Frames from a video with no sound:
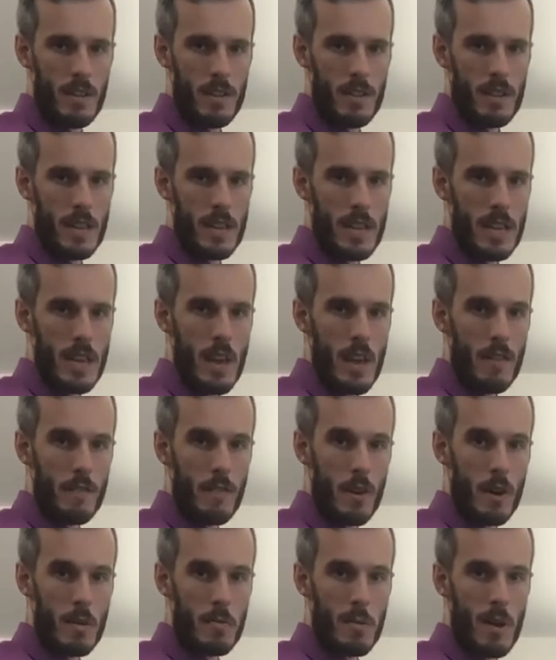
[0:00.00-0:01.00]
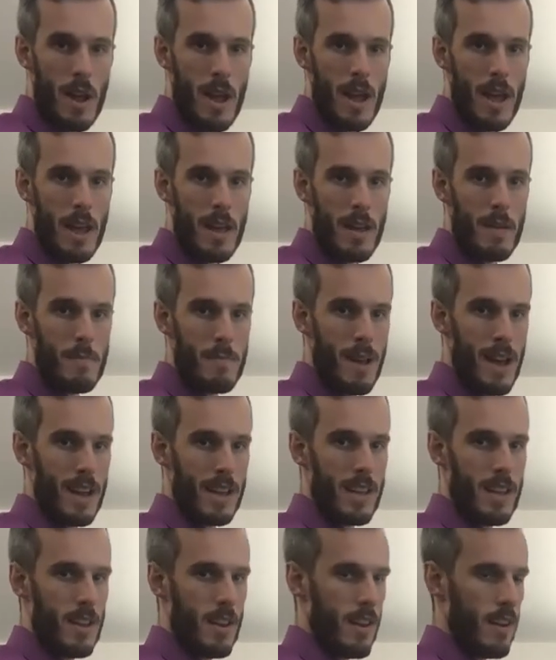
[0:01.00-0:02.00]
the vertebrae
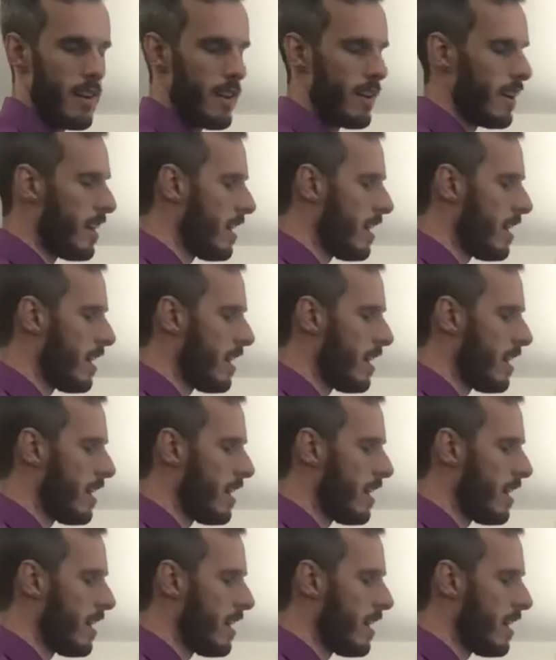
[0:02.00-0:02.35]
back here.